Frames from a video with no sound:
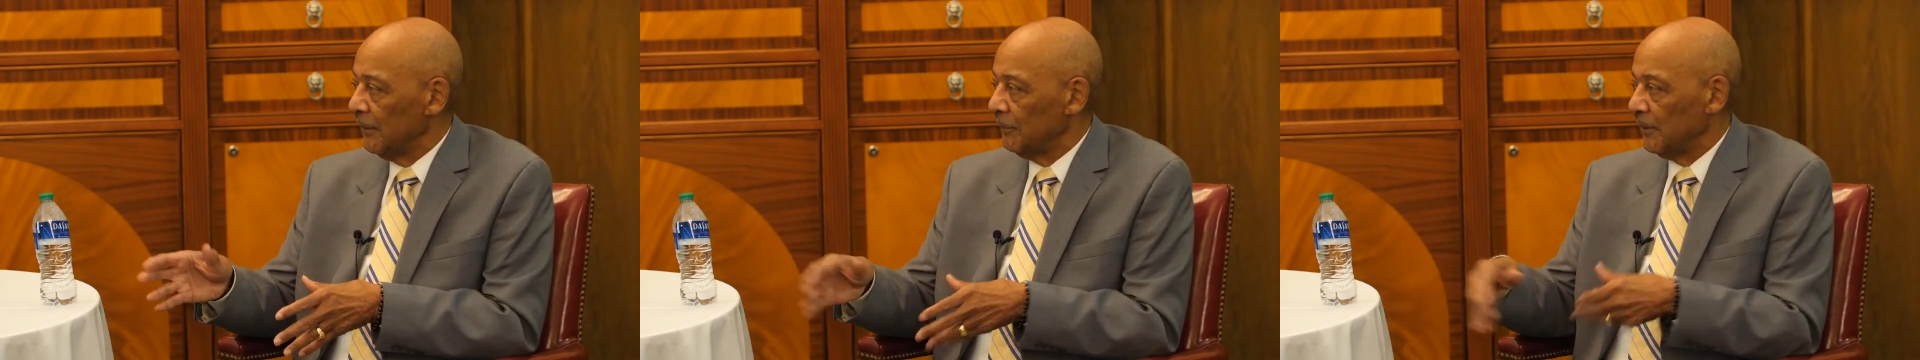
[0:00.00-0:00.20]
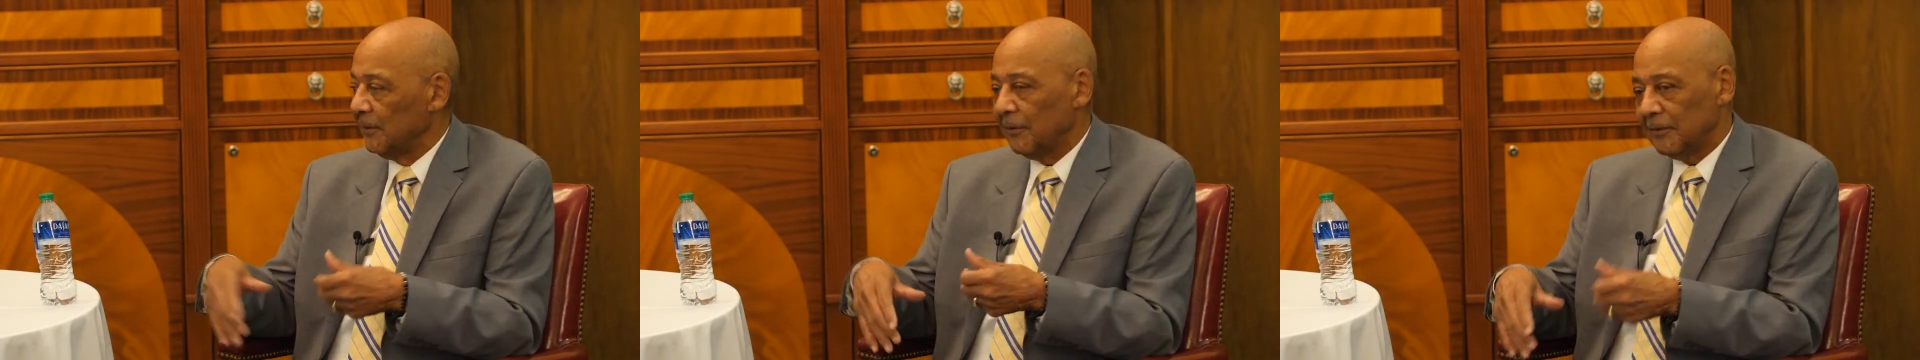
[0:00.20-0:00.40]

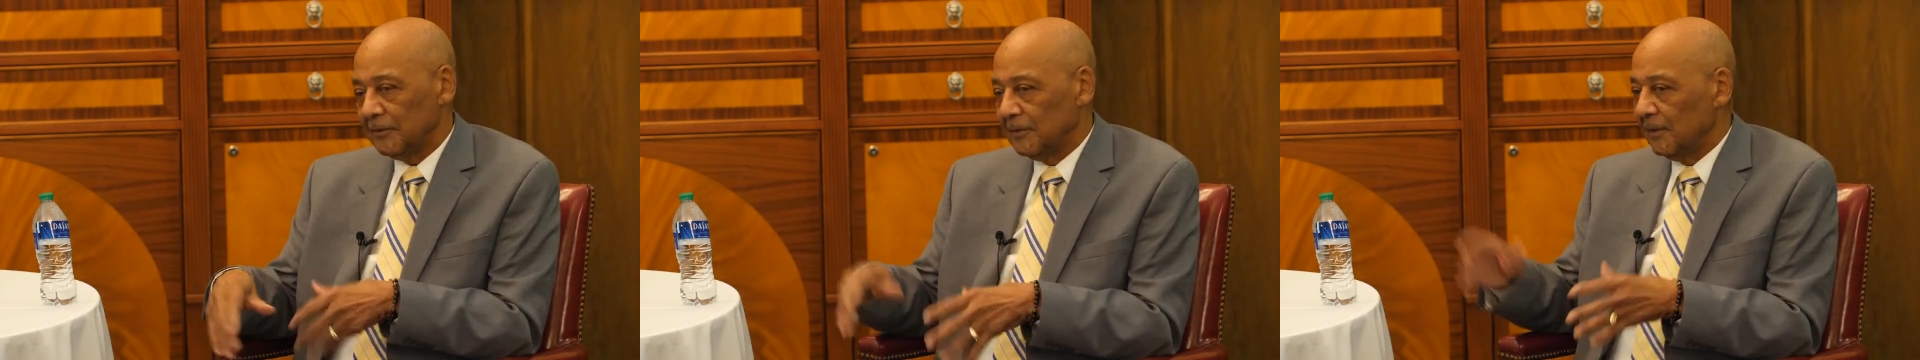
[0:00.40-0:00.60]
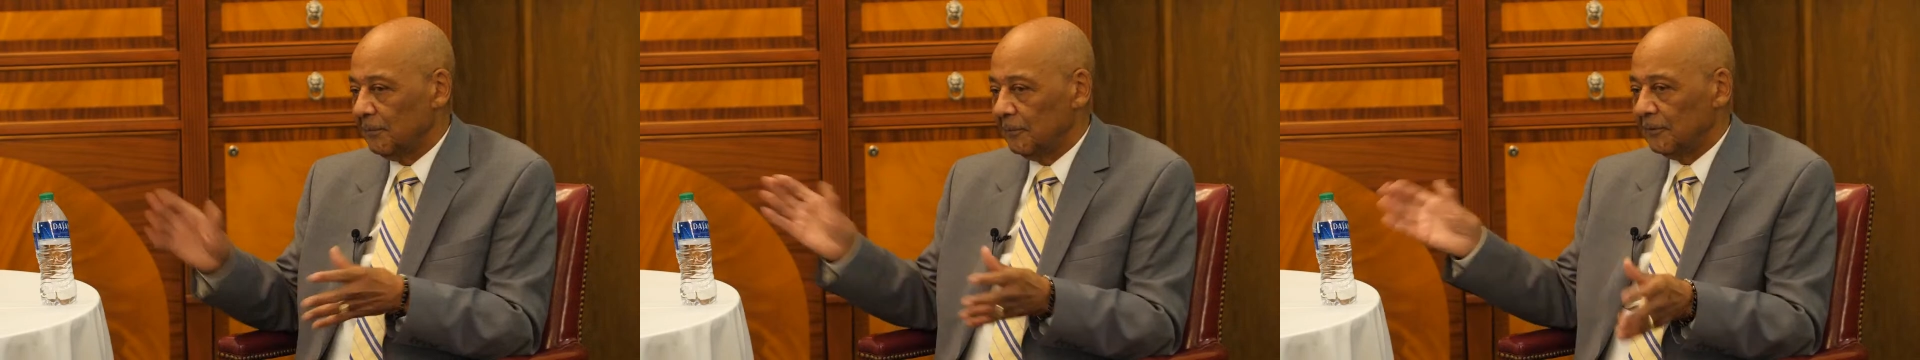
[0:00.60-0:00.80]
because
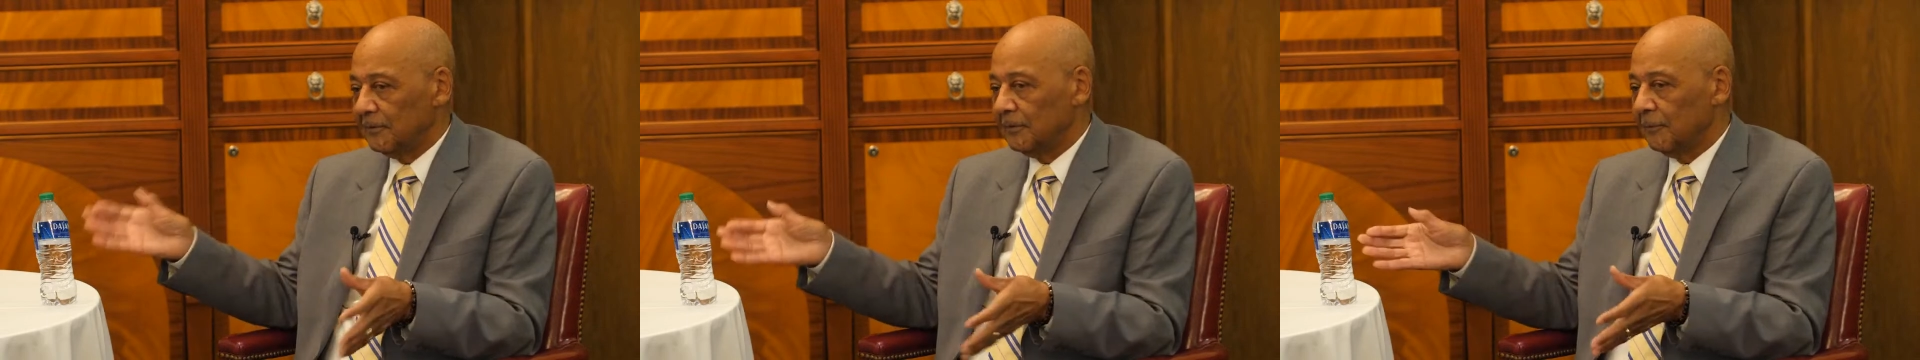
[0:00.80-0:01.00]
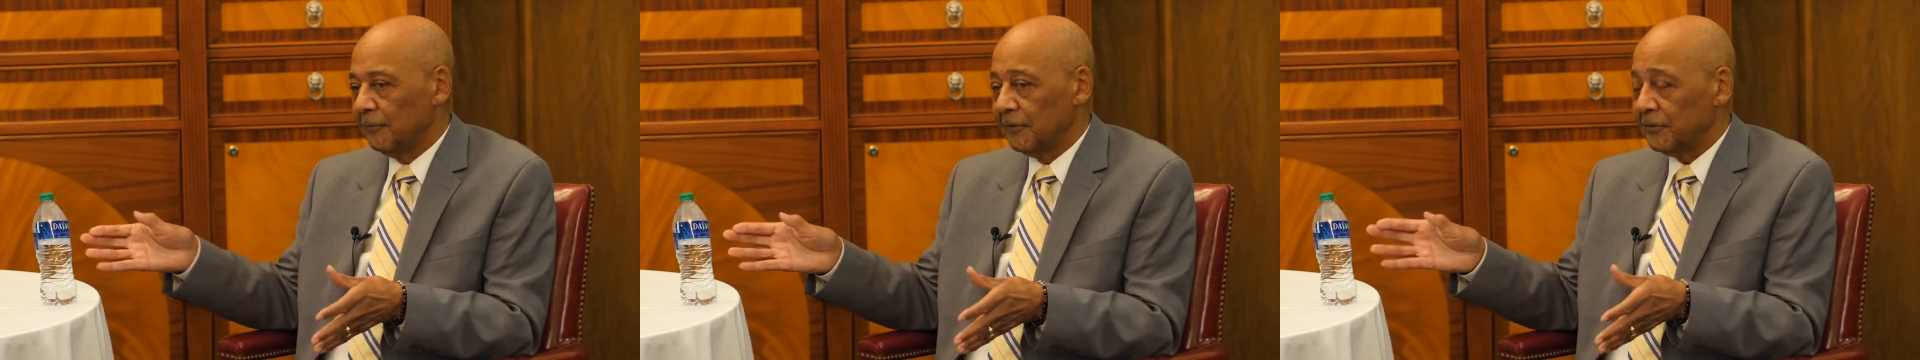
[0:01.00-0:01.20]

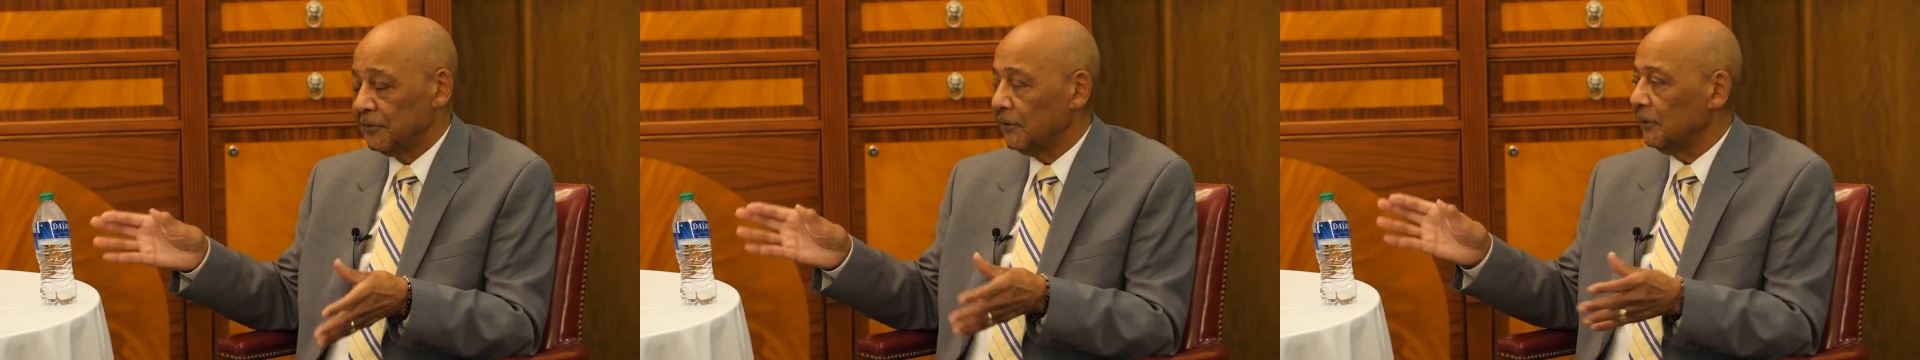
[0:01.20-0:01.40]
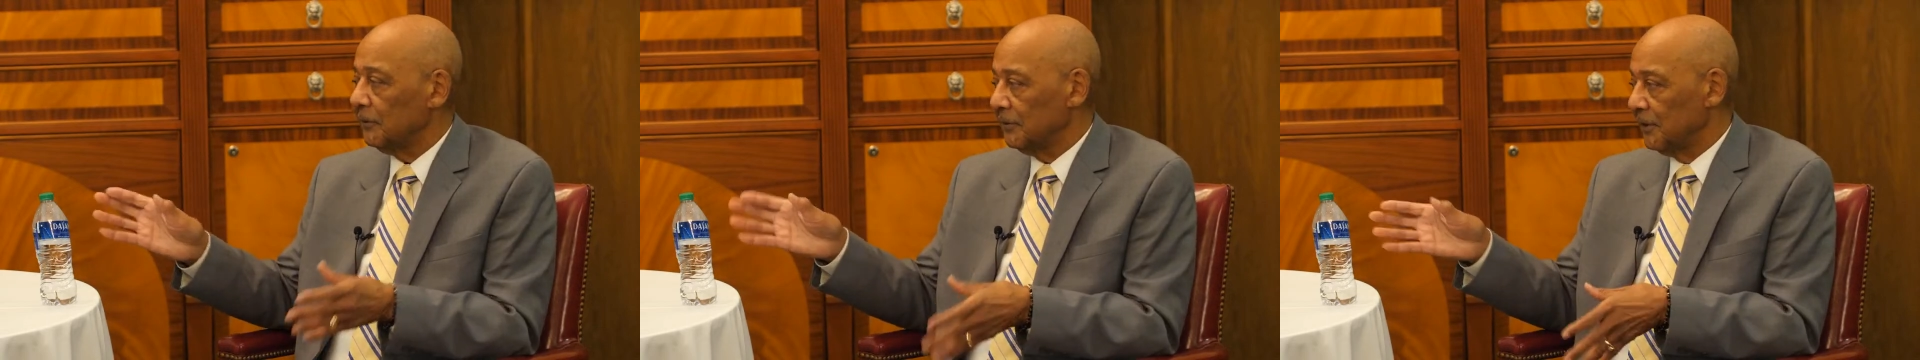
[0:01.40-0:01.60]
the
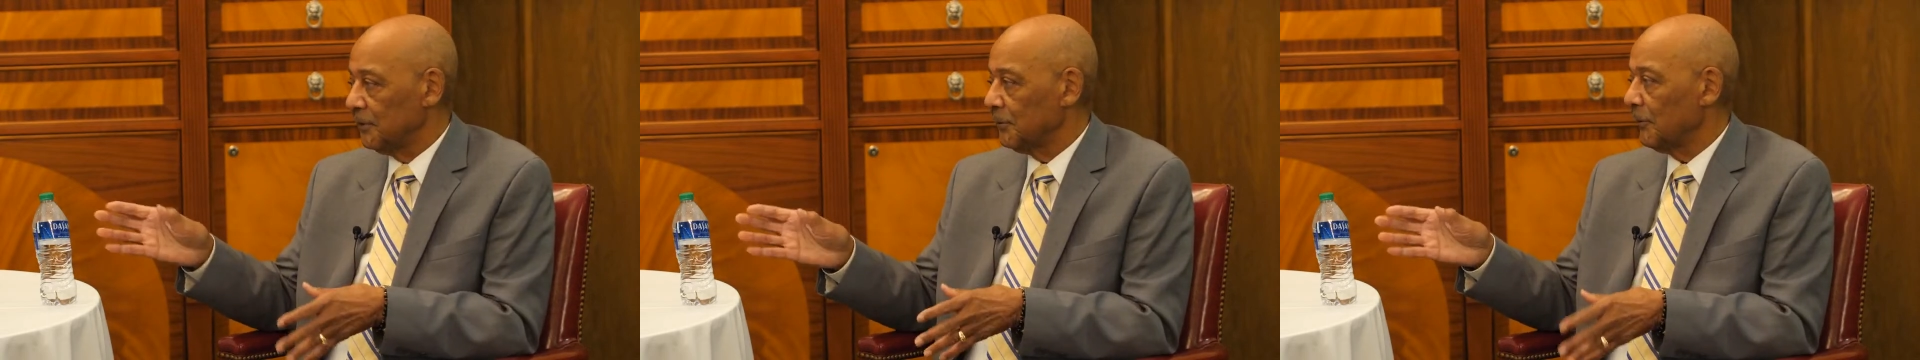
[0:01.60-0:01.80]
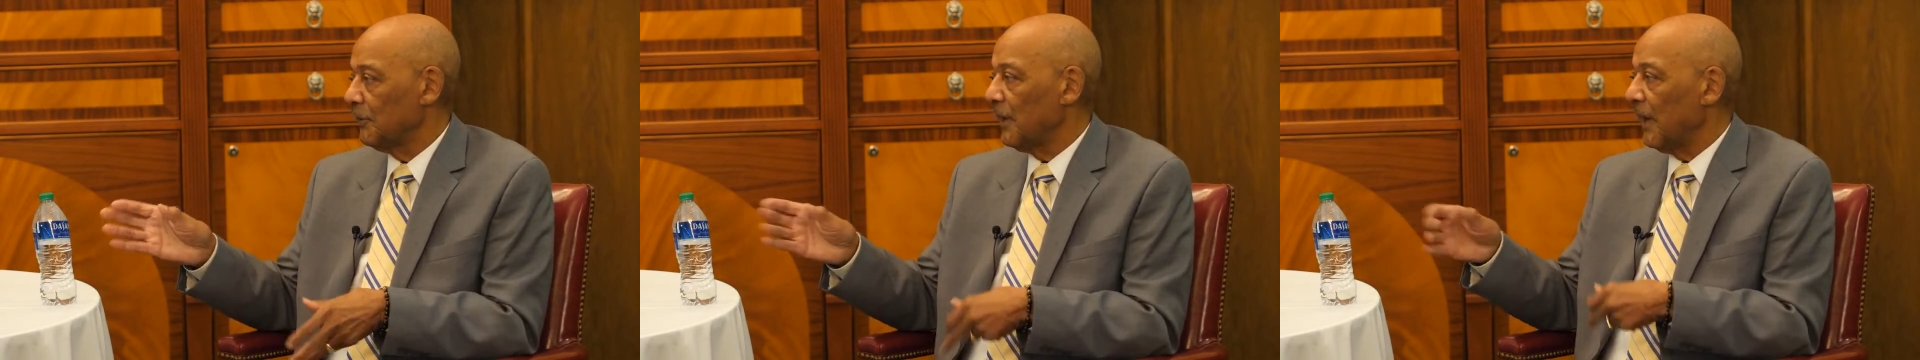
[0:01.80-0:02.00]

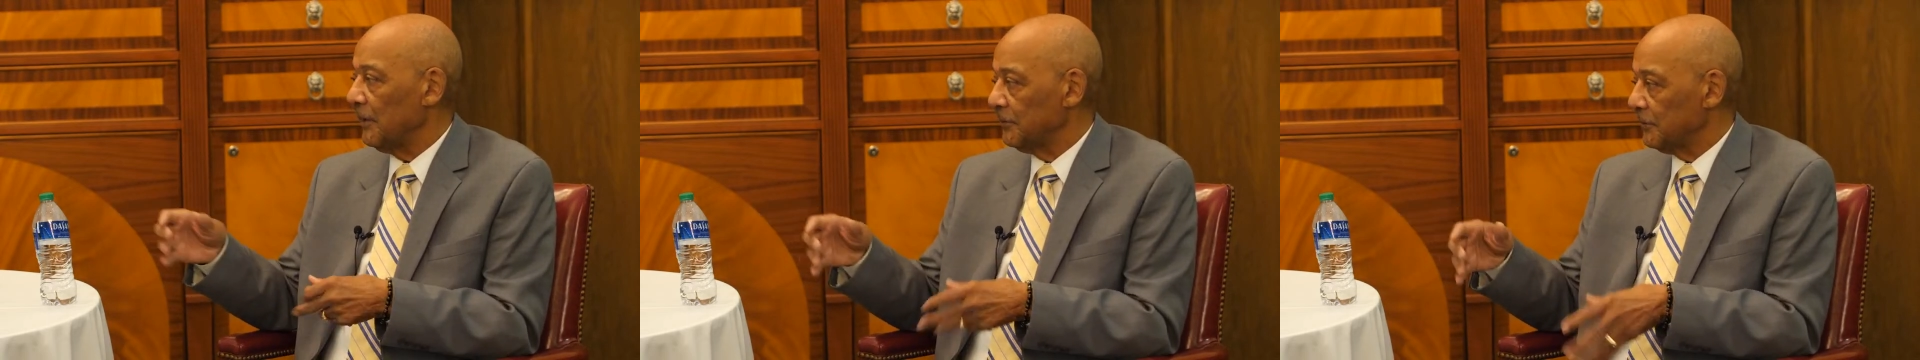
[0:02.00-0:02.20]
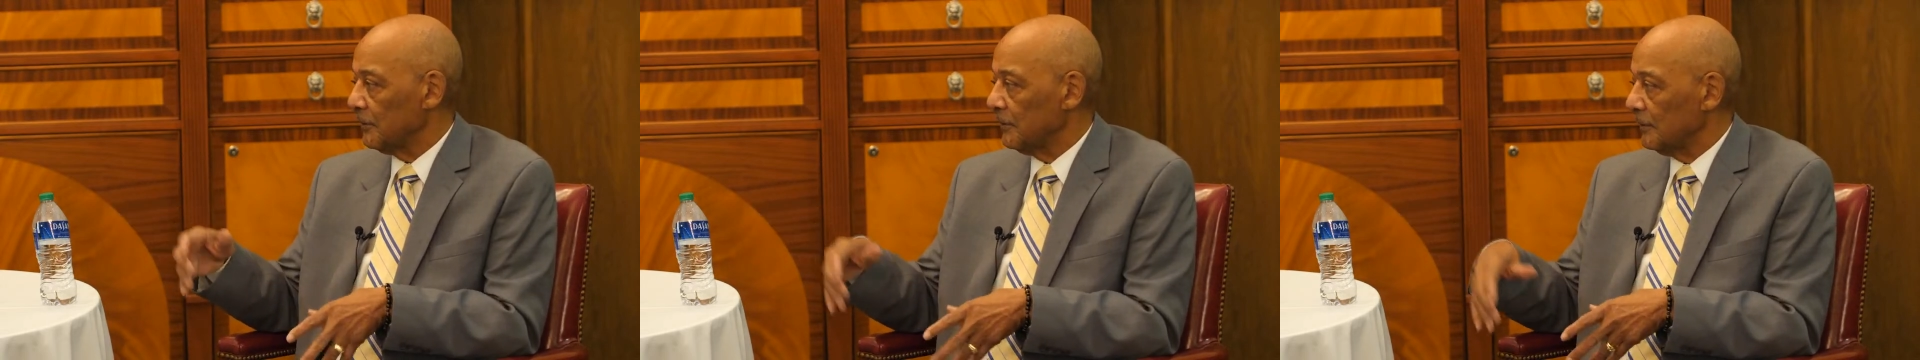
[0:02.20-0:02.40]
facilities were
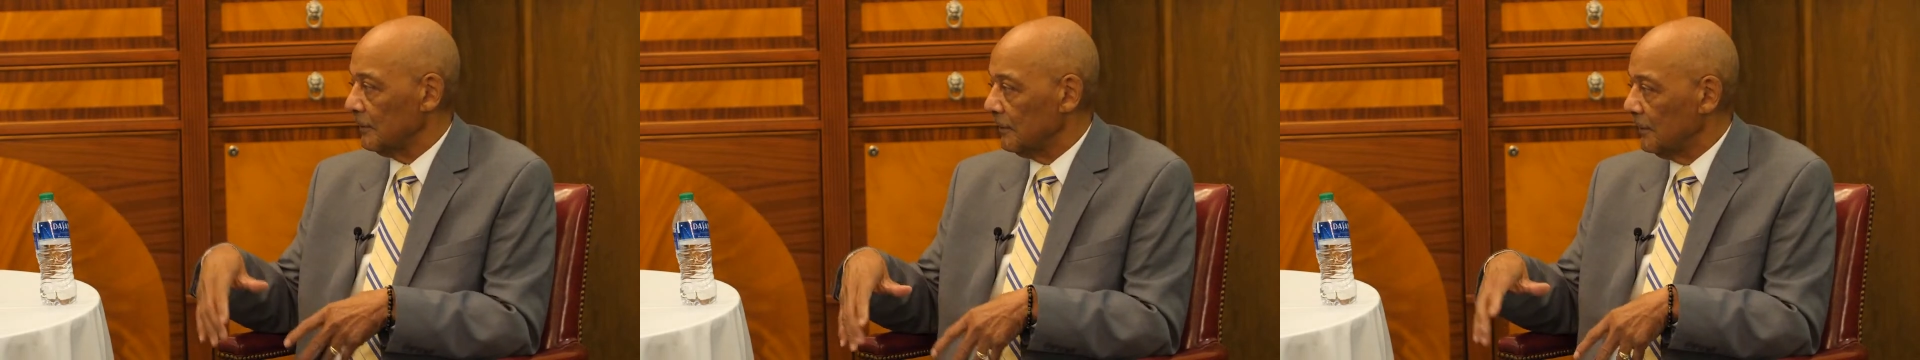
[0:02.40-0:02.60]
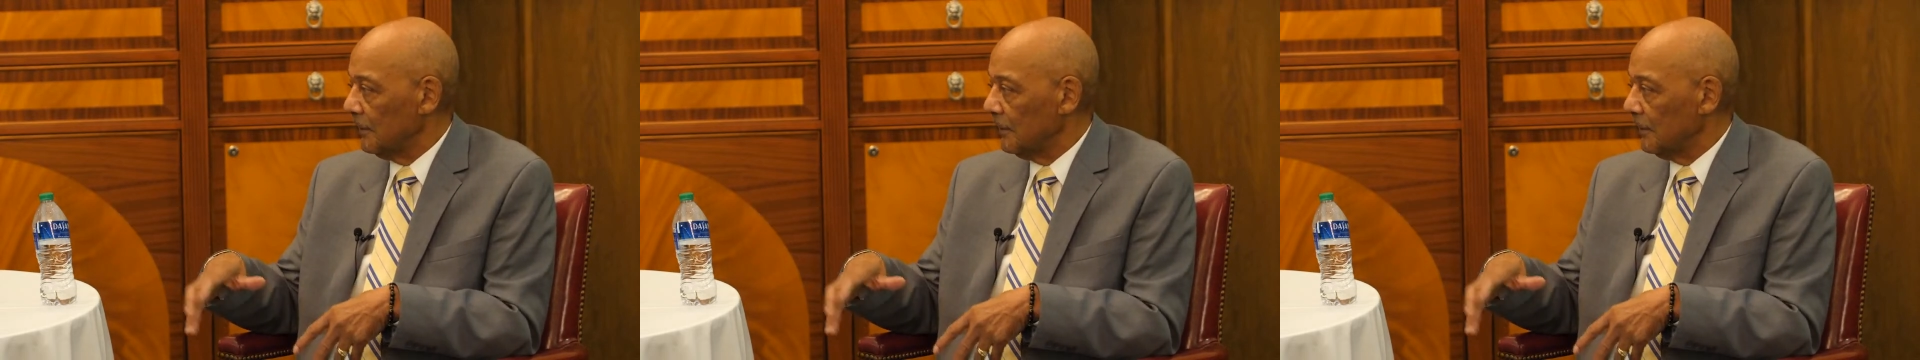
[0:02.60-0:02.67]
nicer,